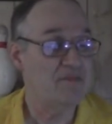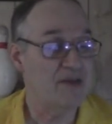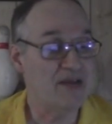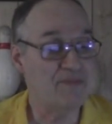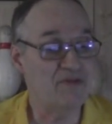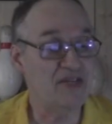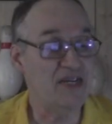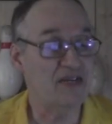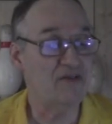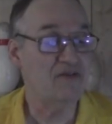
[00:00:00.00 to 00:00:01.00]
Mike
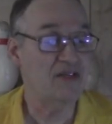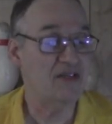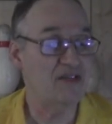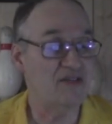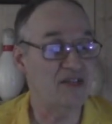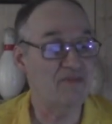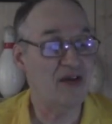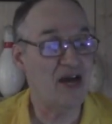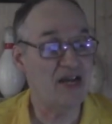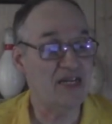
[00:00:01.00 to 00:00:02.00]
Bogino, Jim
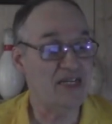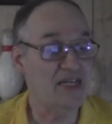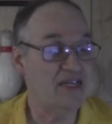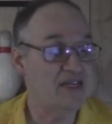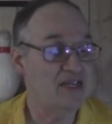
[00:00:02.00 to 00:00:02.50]
Allende,